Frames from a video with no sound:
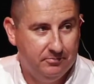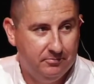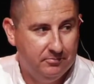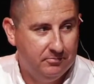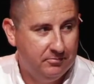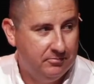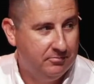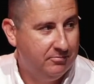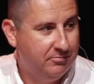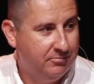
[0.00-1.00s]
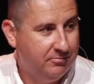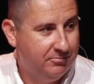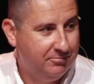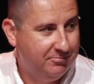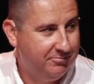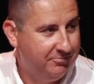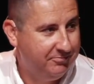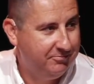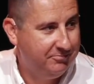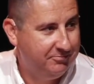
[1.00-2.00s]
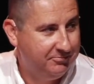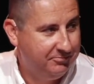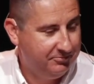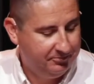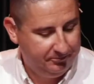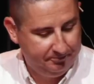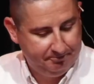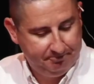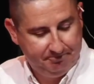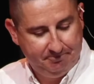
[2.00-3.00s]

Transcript: [no speech]